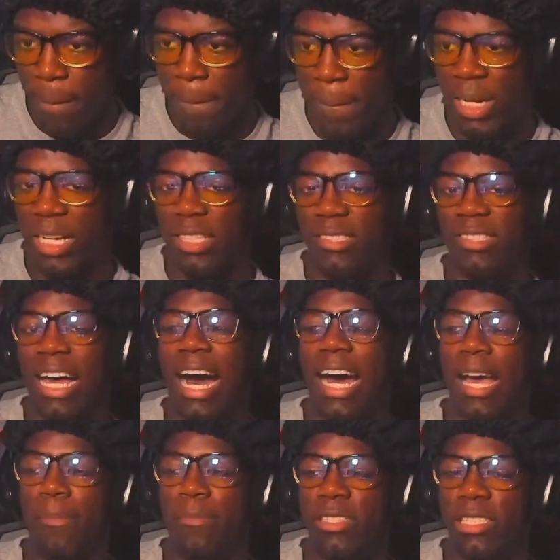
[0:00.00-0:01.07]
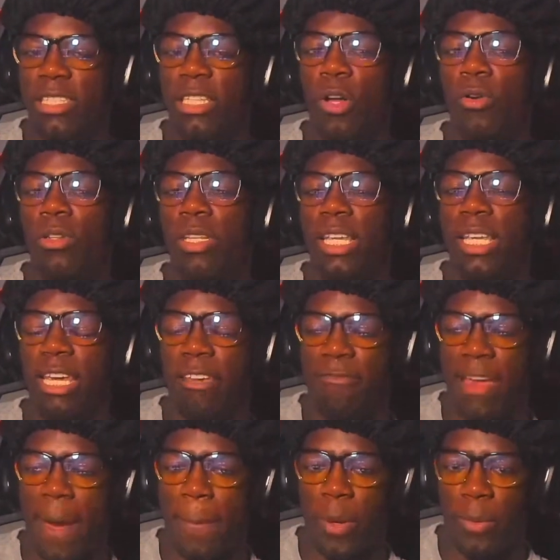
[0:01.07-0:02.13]
because time slowly
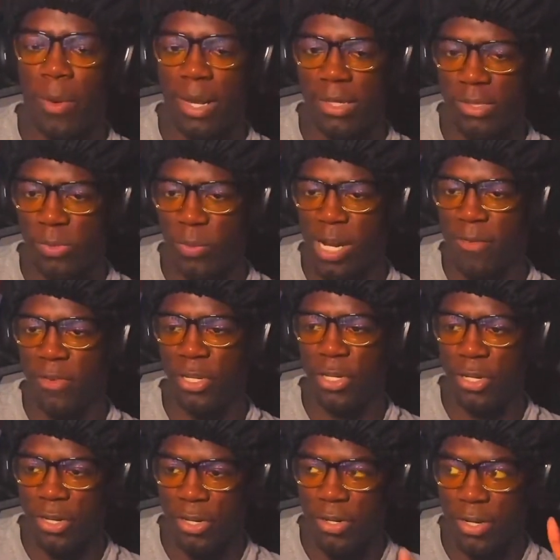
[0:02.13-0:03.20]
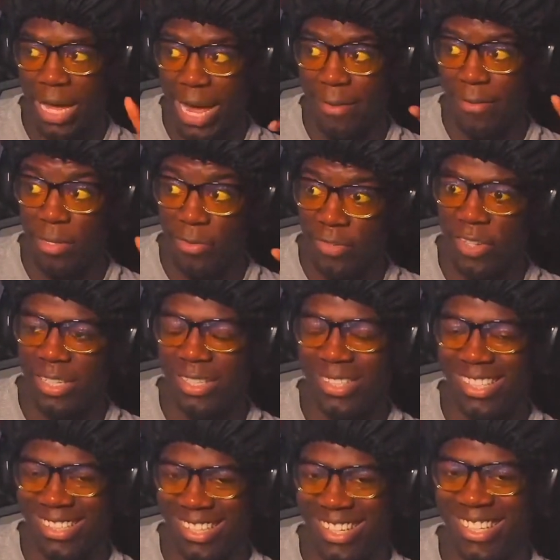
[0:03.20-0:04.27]
evaporates whenever you're having fun,
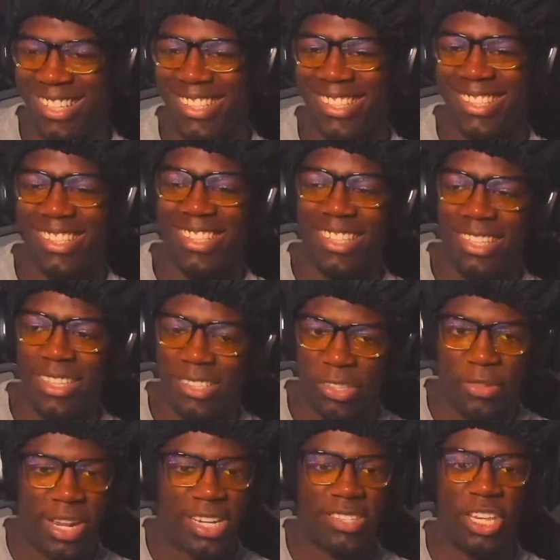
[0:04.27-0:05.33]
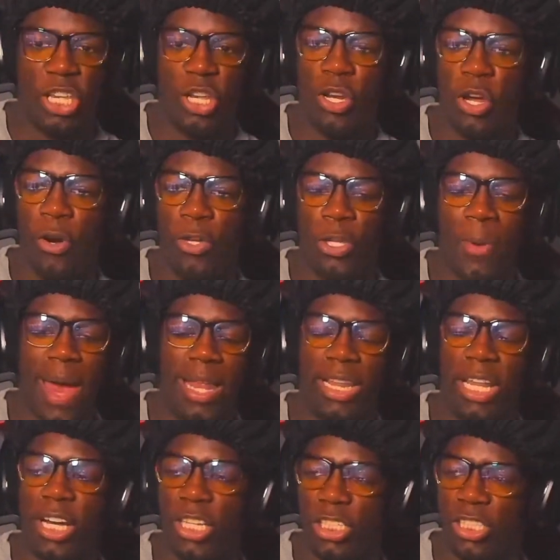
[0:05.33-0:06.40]
you see? So next thing you know, you at
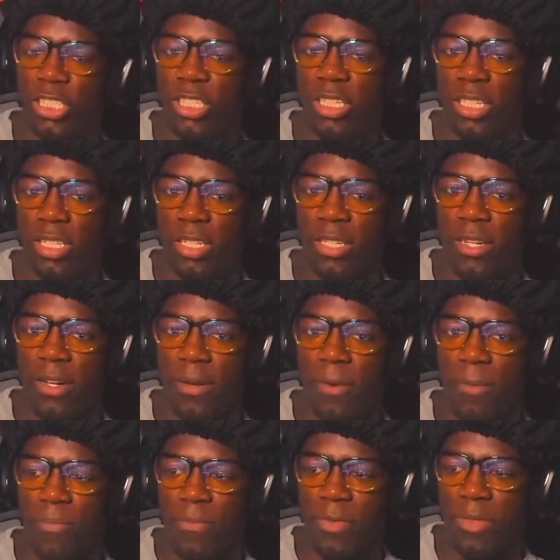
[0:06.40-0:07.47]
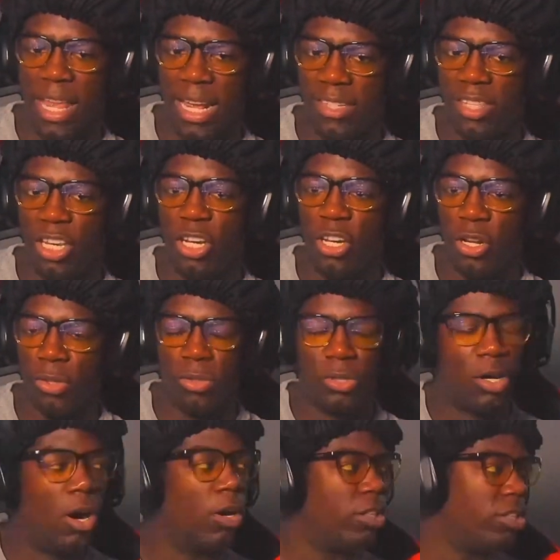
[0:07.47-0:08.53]
lunch. Next thing you know,
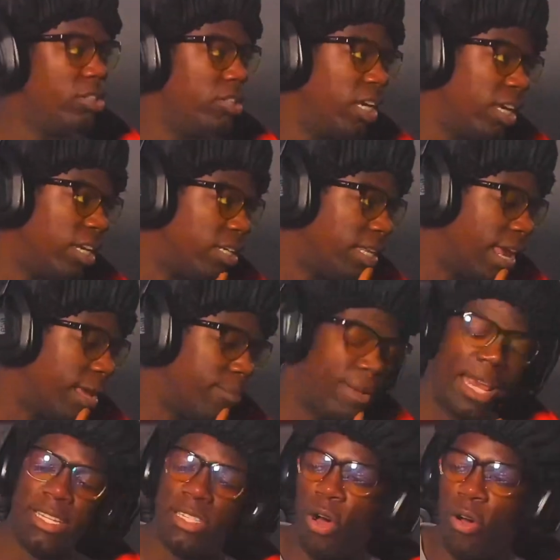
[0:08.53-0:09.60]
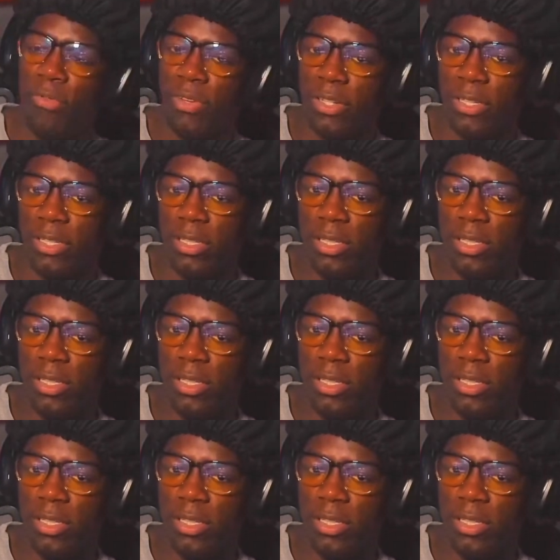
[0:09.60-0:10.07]
oh shit, damn, day's over.